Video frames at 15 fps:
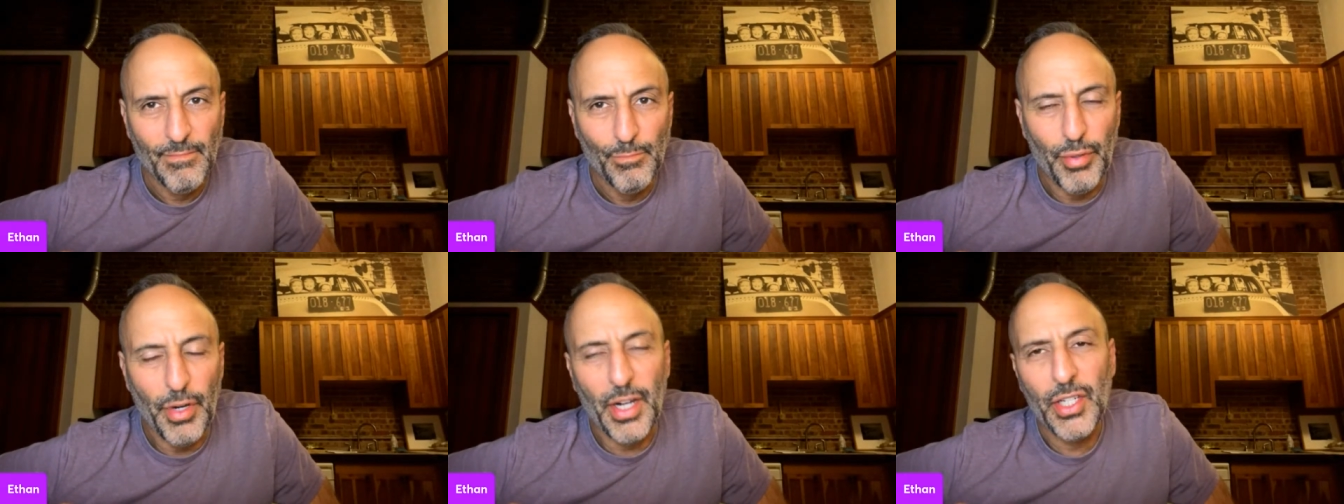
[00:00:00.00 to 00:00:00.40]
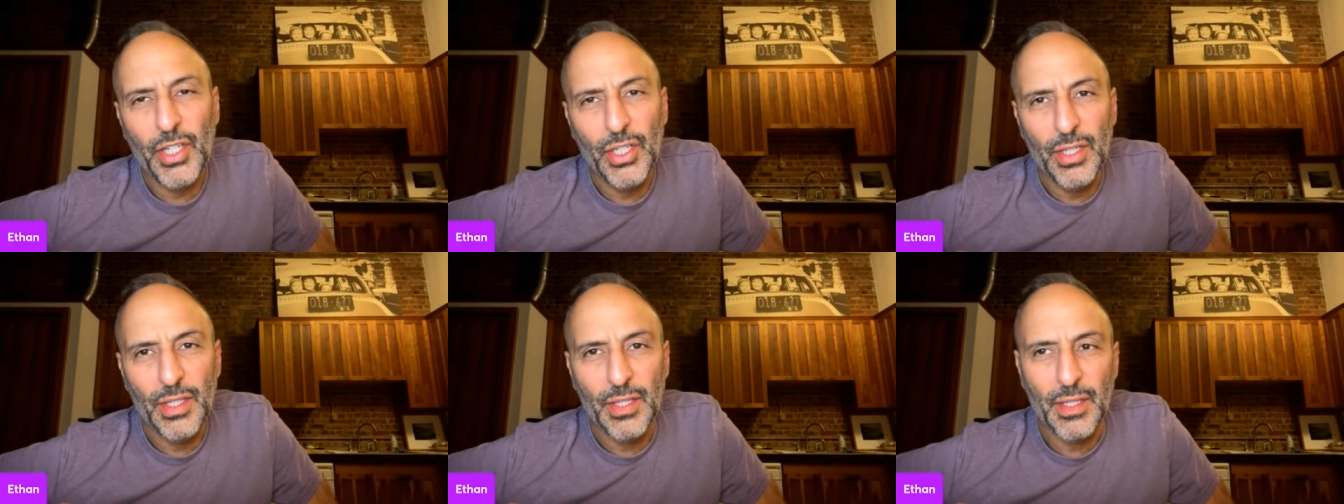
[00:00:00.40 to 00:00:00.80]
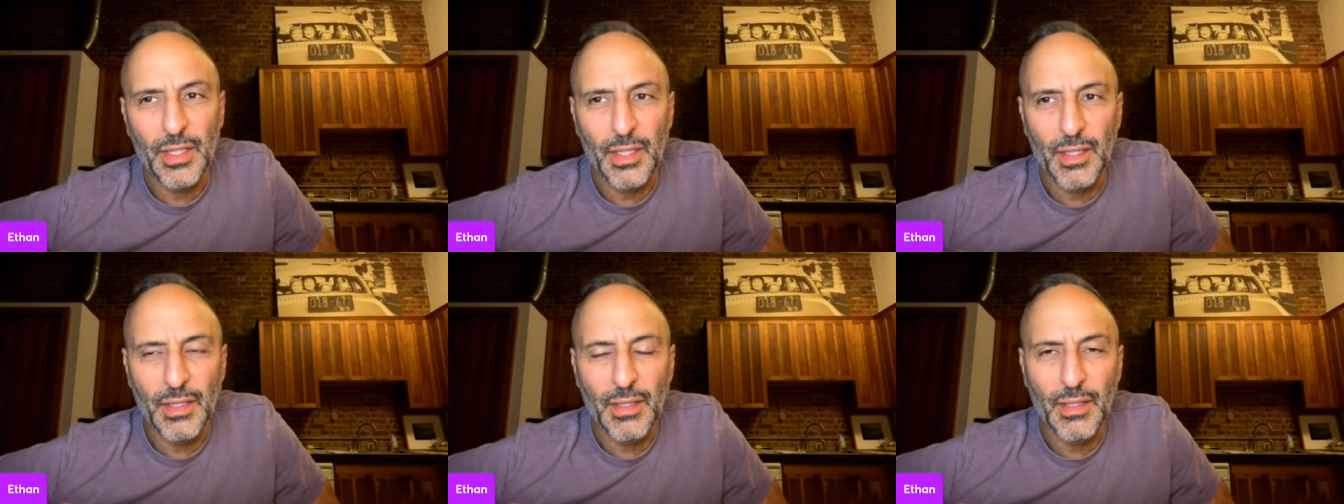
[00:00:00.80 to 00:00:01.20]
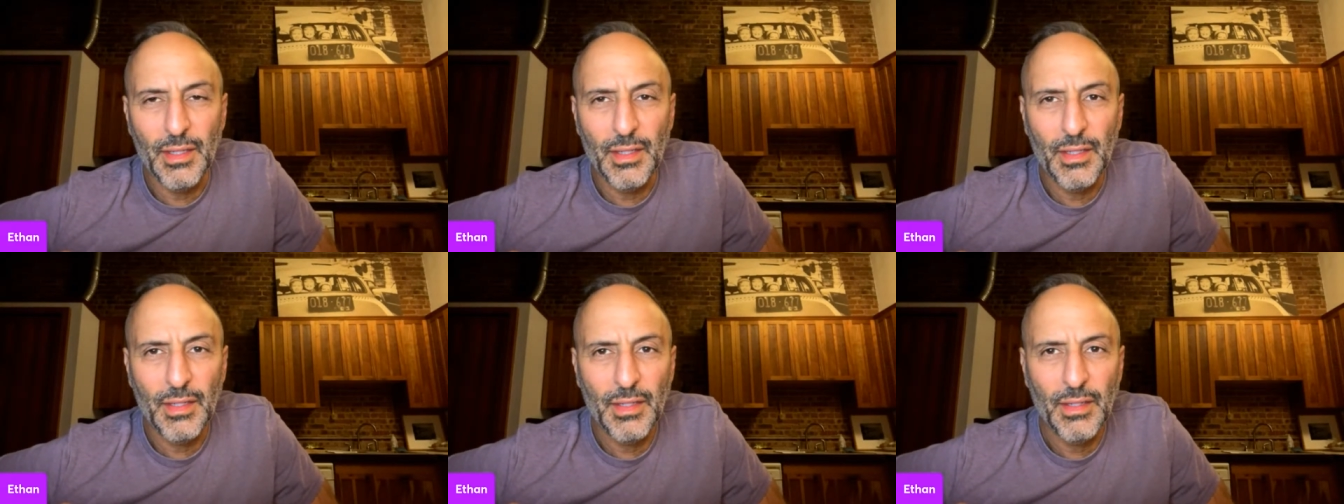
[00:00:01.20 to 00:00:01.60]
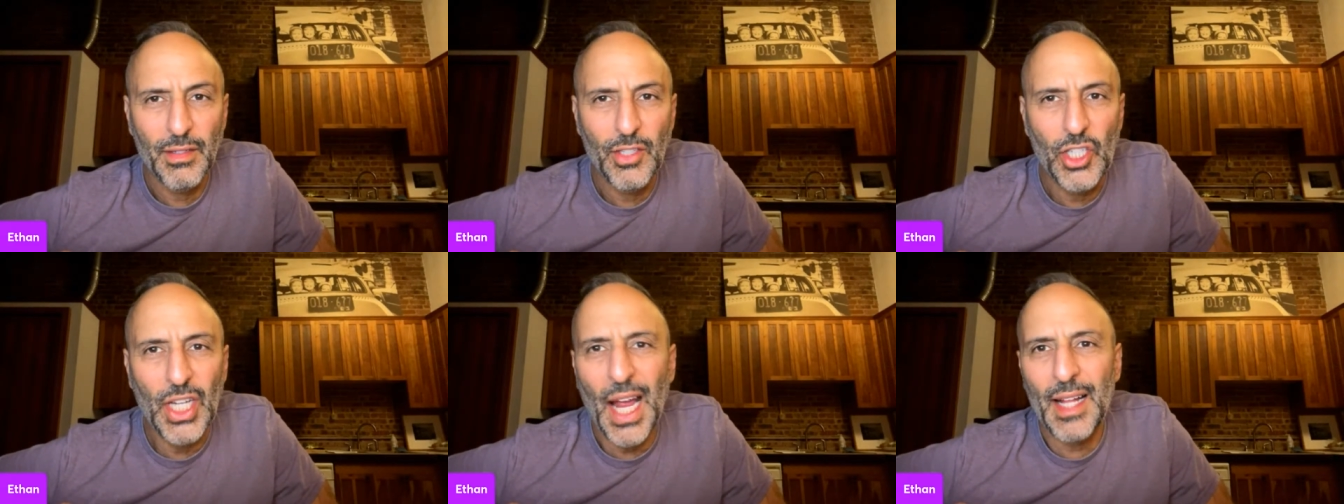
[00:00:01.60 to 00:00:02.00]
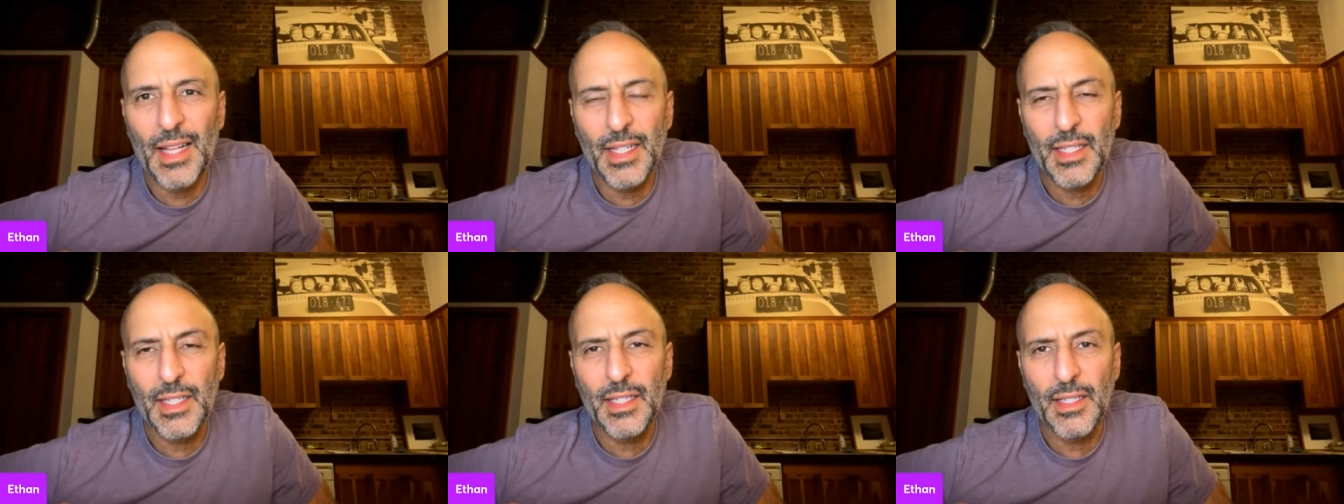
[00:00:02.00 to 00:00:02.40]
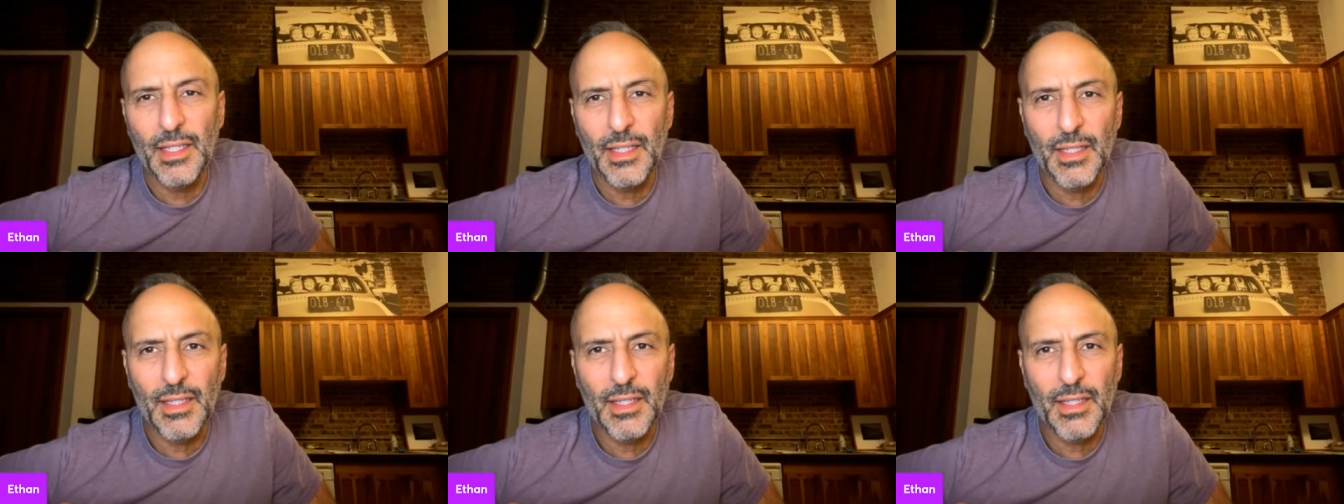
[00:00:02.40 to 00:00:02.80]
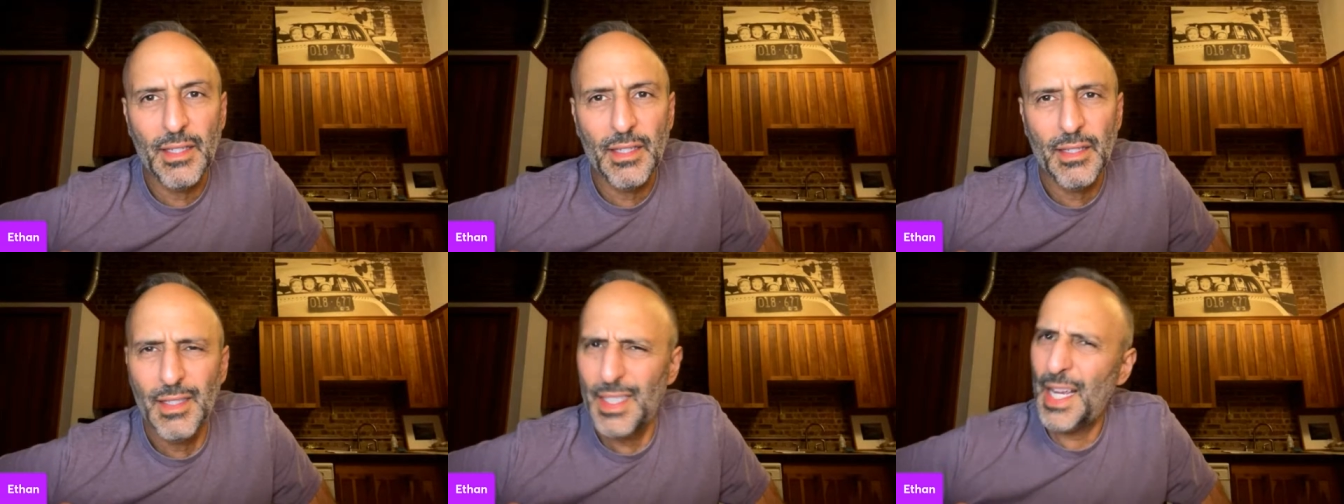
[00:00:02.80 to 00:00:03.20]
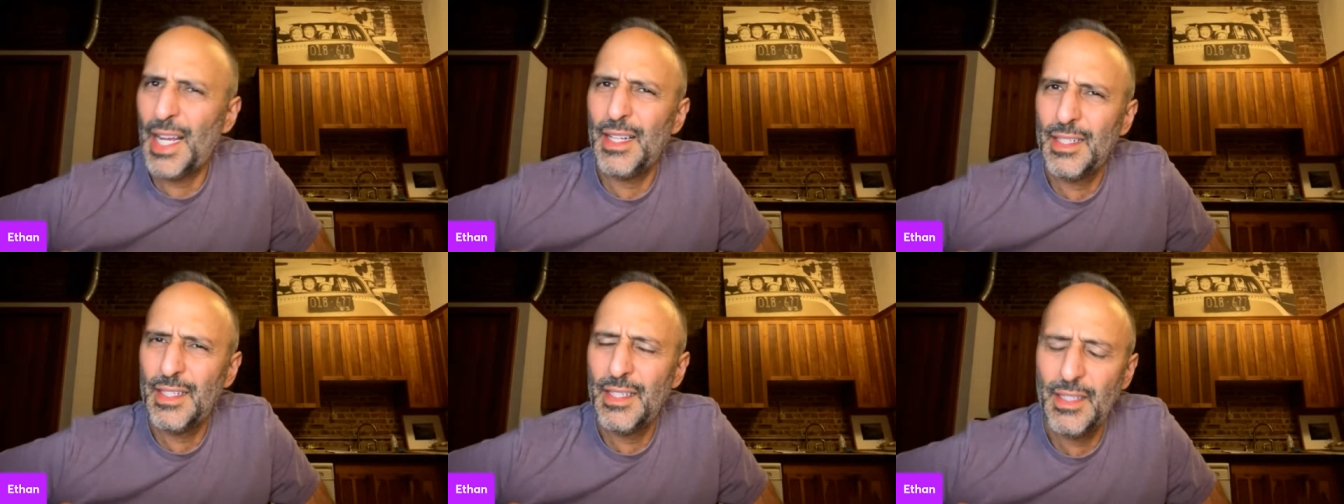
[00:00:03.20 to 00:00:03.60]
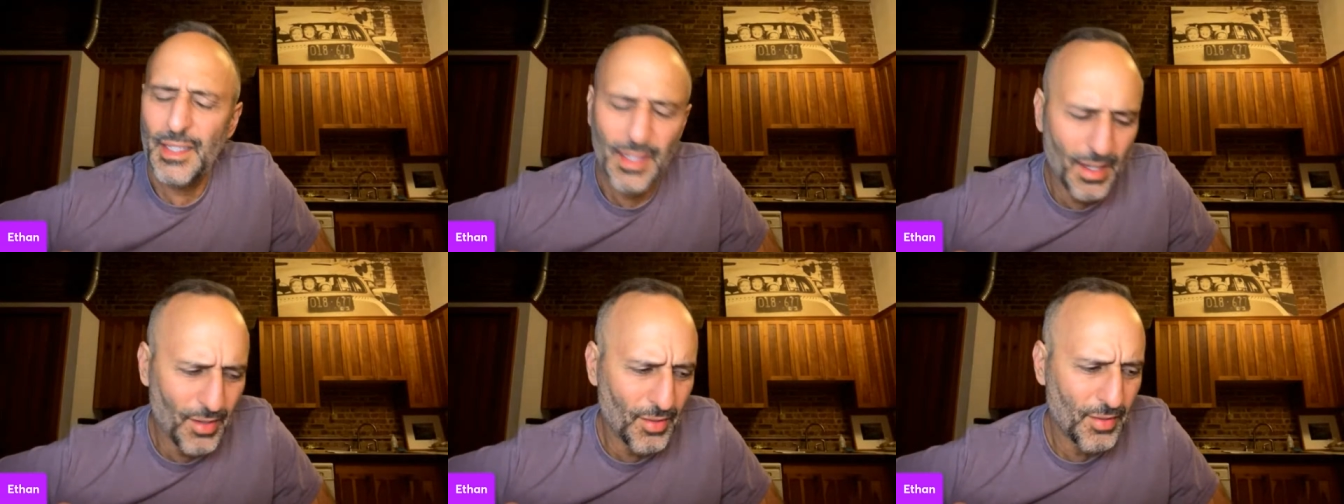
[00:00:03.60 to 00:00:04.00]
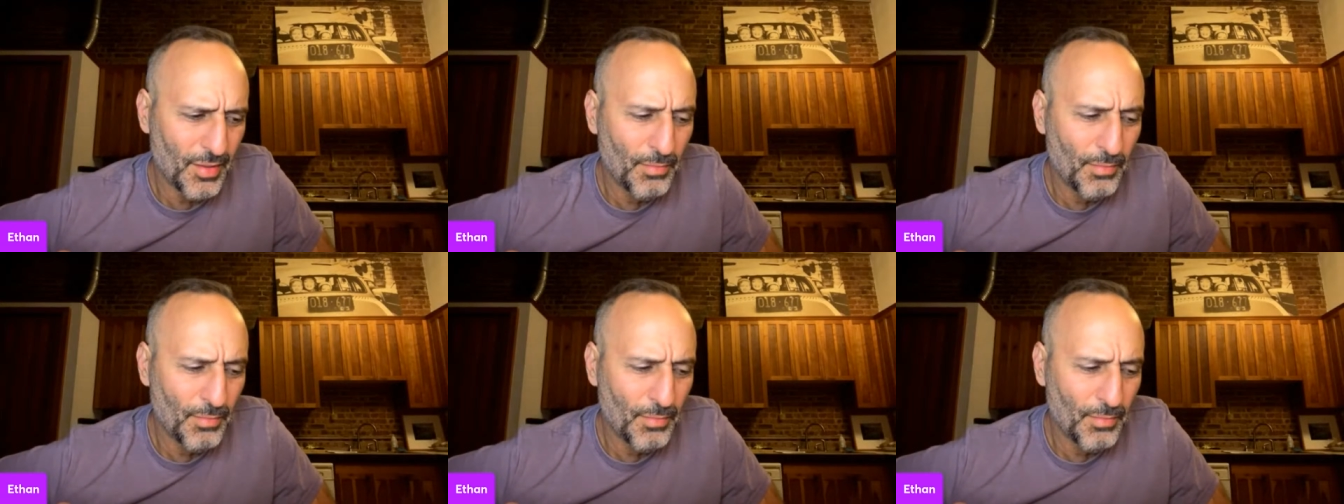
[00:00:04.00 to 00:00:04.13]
brushes, chalices. Chalices? No.